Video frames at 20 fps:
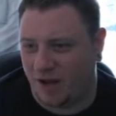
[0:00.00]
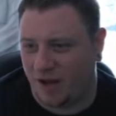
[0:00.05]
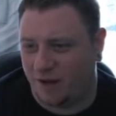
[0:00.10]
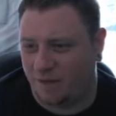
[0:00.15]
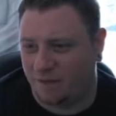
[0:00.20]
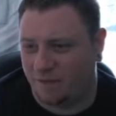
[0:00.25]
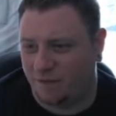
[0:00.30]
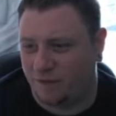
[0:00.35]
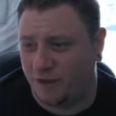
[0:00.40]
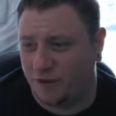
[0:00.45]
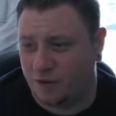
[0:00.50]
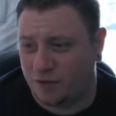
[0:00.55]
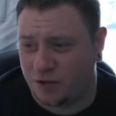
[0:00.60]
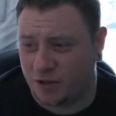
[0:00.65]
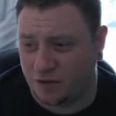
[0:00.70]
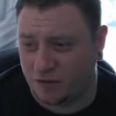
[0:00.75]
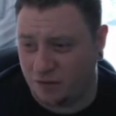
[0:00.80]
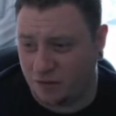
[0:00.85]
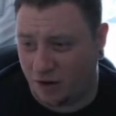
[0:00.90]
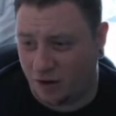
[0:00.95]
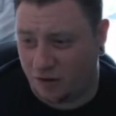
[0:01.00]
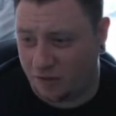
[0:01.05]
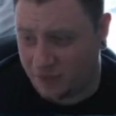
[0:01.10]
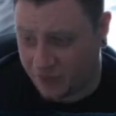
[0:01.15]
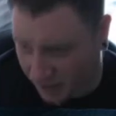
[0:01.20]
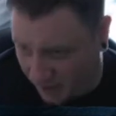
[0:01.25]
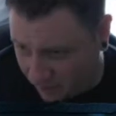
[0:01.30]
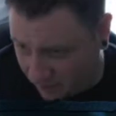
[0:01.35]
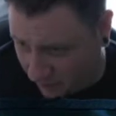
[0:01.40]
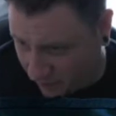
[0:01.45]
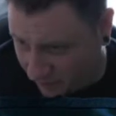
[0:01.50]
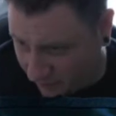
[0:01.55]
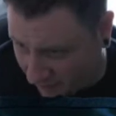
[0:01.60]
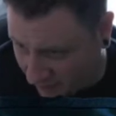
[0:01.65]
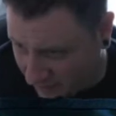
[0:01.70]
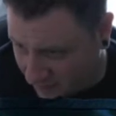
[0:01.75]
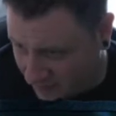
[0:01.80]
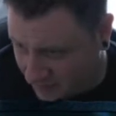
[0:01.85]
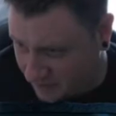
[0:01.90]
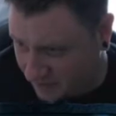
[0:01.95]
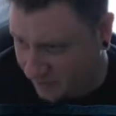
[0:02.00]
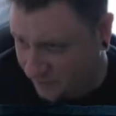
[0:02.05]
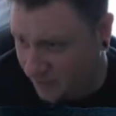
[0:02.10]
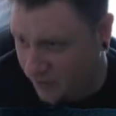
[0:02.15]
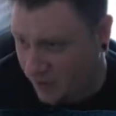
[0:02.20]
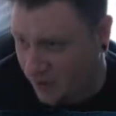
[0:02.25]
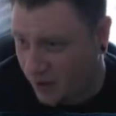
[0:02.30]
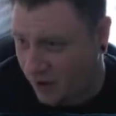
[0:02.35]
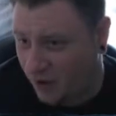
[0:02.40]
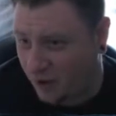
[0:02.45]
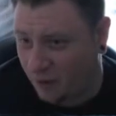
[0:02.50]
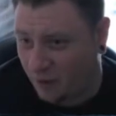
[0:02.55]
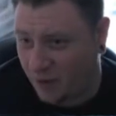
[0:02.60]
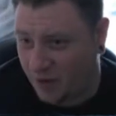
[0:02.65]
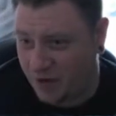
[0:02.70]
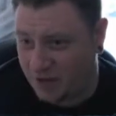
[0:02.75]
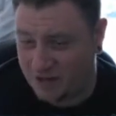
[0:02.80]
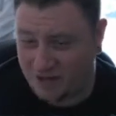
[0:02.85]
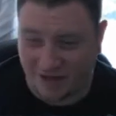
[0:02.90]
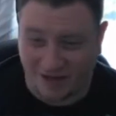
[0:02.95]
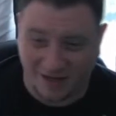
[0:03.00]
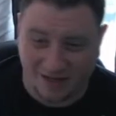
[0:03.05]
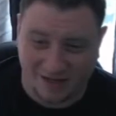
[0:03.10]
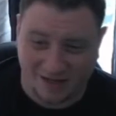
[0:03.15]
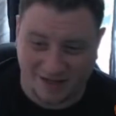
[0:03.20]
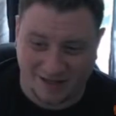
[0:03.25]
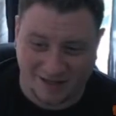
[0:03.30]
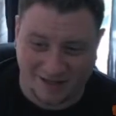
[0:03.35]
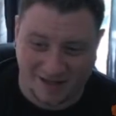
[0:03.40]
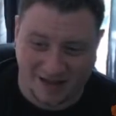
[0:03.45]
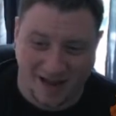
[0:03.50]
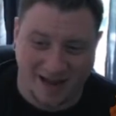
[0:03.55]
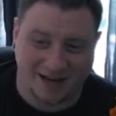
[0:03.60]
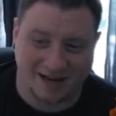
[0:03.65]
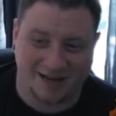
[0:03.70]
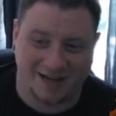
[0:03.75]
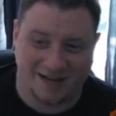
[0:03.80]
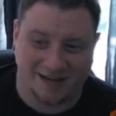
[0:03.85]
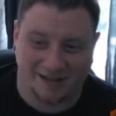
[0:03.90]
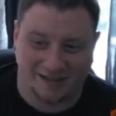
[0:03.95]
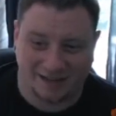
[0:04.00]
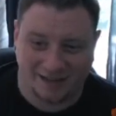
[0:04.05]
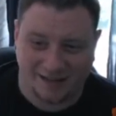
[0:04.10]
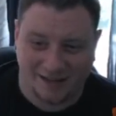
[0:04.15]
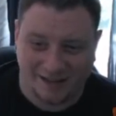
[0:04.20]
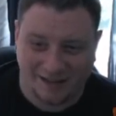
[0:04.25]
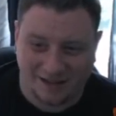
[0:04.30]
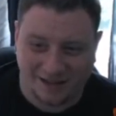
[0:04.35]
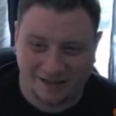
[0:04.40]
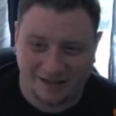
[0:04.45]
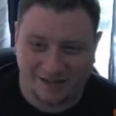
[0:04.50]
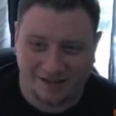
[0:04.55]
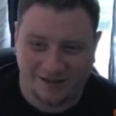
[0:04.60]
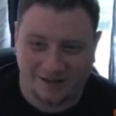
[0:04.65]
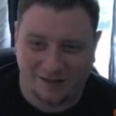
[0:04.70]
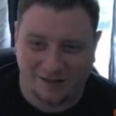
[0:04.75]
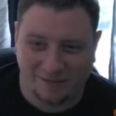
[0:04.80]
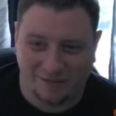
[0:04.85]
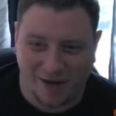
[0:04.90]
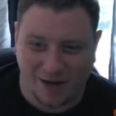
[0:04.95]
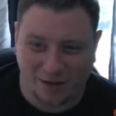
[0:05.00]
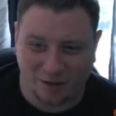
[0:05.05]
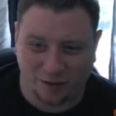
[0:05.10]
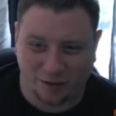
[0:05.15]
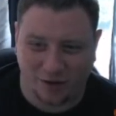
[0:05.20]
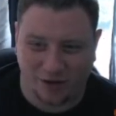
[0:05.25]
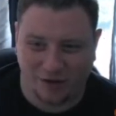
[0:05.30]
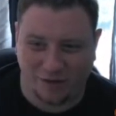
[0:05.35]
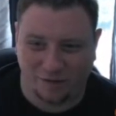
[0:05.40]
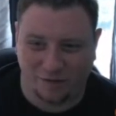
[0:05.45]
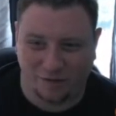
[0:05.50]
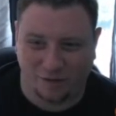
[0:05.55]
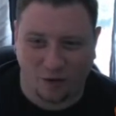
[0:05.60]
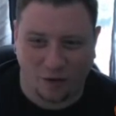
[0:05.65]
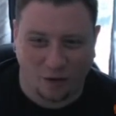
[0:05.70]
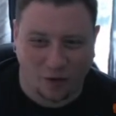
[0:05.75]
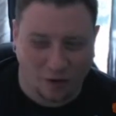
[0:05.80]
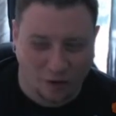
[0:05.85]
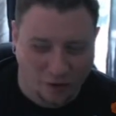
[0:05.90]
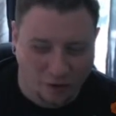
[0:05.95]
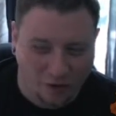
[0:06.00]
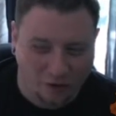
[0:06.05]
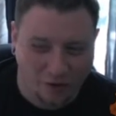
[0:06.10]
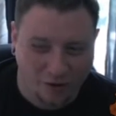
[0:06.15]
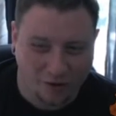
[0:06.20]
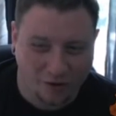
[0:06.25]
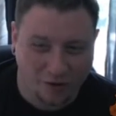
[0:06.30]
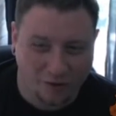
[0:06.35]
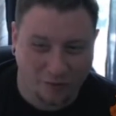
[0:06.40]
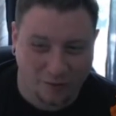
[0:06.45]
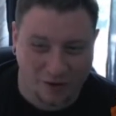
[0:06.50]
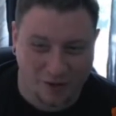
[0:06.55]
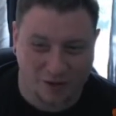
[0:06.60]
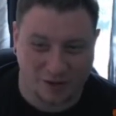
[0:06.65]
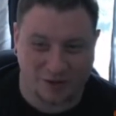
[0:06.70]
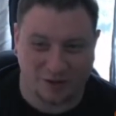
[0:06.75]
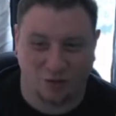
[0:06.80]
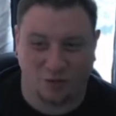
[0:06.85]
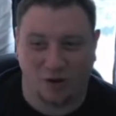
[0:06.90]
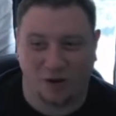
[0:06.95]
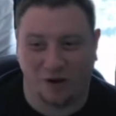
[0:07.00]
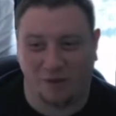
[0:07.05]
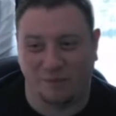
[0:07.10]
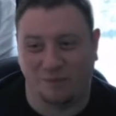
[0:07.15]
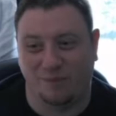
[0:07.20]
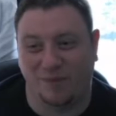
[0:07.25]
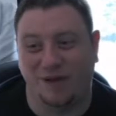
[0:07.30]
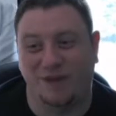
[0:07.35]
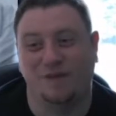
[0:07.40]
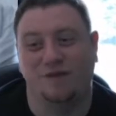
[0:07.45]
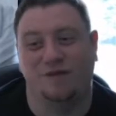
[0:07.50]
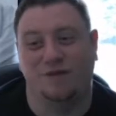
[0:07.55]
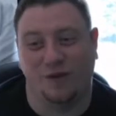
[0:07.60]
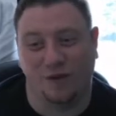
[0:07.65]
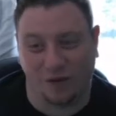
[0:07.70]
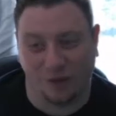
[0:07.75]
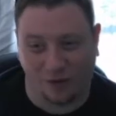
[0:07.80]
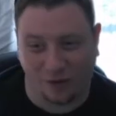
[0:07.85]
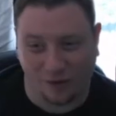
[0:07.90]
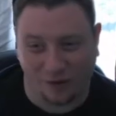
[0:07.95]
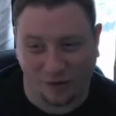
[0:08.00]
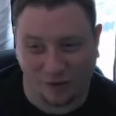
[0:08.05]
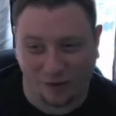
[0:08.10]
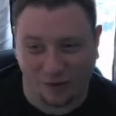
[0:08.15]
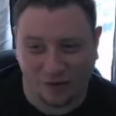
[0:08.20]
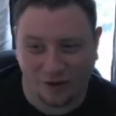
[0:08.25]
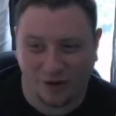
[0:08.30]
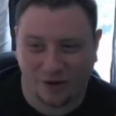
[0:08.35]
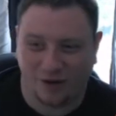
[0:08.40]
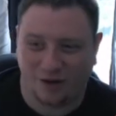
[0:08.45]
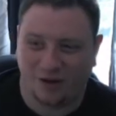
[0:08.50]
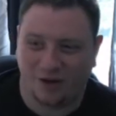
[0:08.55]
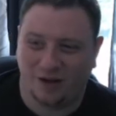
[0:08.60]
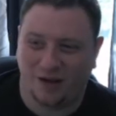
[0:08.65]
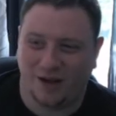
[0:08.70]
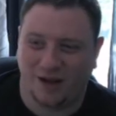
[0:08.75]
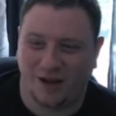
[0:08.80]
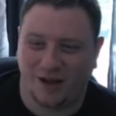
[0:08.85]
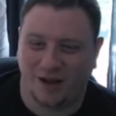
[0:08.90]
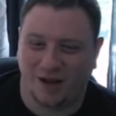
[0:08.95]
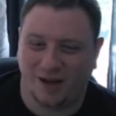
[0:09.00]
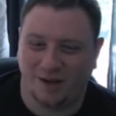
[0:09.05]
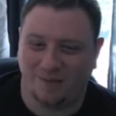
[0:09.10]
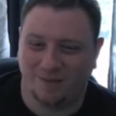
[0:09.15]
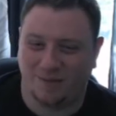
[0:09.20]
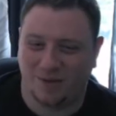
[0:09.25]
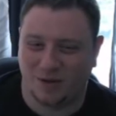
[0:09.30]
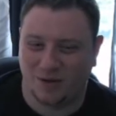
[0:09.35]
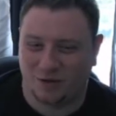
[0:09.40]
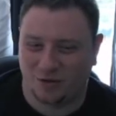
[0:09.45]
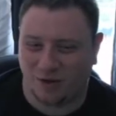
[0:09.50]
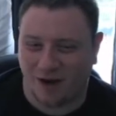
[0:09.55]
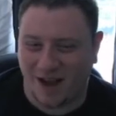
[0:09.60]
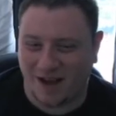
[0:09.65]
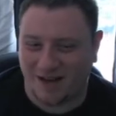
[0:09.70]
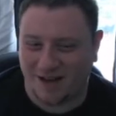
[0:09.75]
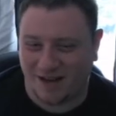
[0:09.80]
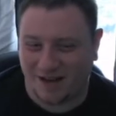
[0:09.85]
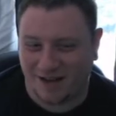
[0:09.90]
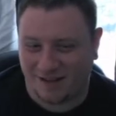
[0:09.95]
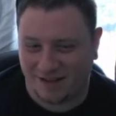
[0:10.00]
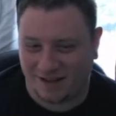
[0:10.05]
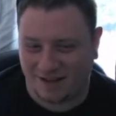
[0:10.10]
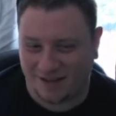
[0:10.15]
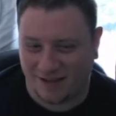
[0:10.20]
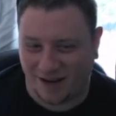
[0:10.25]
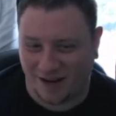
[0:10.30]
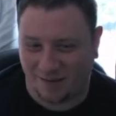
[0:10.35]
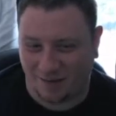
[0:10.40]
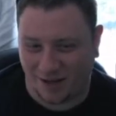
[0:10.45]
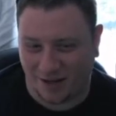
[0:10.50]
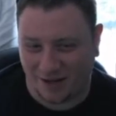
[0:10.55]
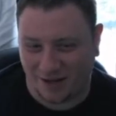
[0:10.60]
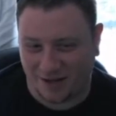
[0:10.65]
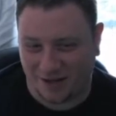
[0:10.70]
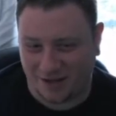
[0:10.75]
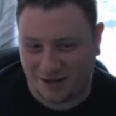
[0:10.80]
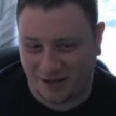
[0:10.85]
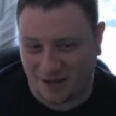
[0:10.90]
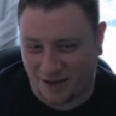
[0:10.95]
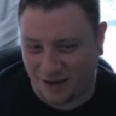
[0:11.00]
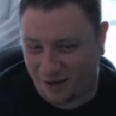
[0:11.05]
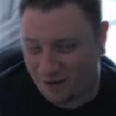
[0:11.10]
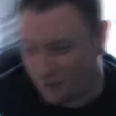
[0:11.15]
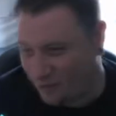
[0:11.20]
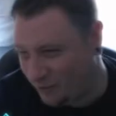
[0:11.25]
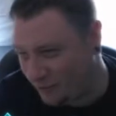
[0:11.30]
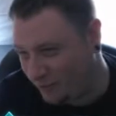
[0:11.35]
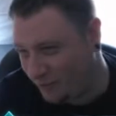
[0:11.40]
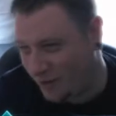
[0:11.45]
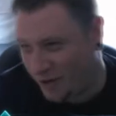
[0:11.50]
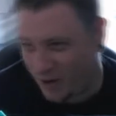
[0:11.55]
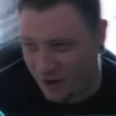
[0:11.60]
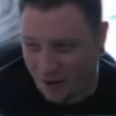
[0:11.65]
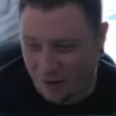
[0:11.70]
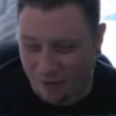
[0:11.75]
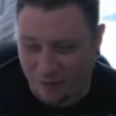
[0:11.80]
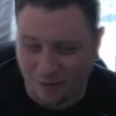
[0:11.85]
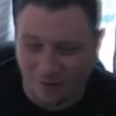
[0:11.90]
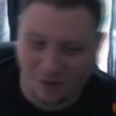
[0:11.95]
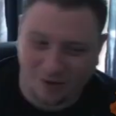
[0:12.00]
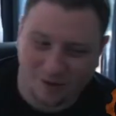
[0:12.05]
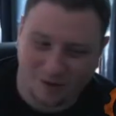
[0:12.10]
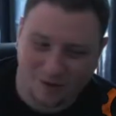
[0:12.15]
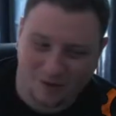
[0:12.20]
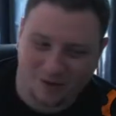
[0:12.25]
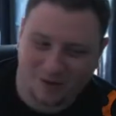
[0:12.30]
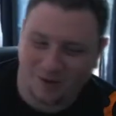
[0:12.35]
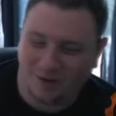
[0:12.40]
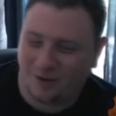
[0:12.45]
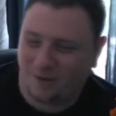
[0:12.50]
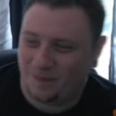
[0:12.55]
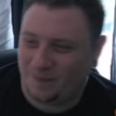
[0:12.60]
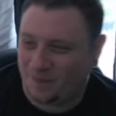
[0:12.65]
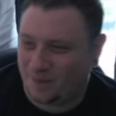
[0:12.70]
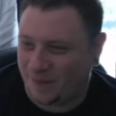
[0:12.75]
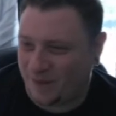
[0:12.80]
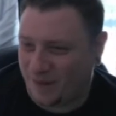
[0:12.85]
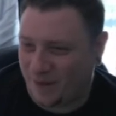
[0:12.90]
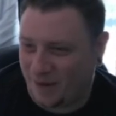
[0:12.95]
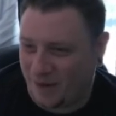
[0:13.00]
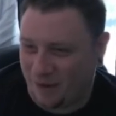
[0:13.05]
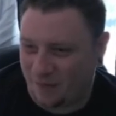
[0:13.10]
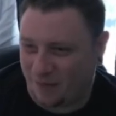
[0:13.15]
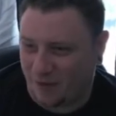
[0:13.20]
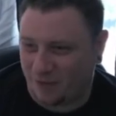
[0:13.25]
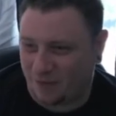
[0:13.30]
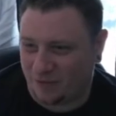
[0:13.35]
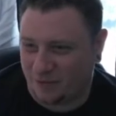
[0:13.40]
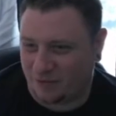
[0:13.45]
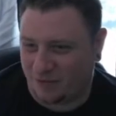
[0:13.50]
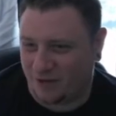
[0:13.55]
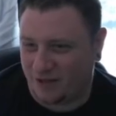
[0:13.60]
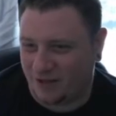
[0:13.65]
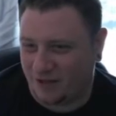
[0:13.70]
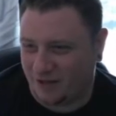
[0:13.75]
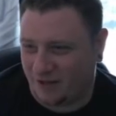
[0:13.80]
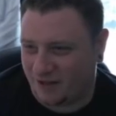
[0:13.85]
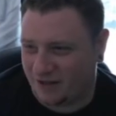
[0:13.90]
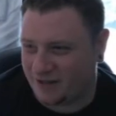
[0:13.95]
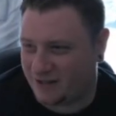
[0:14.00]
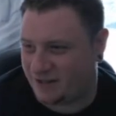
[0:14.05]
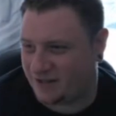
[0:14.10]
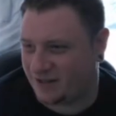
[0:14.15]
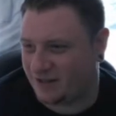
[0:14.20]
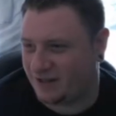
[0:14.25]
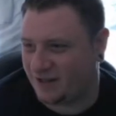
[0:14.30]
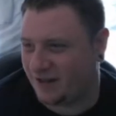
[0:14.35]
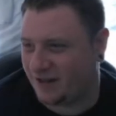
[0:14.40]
Fusion on the Game Boy Advance, which is technically Metroid 4, which is the one before Dread in the timeline. So, you know, but it was a really nice.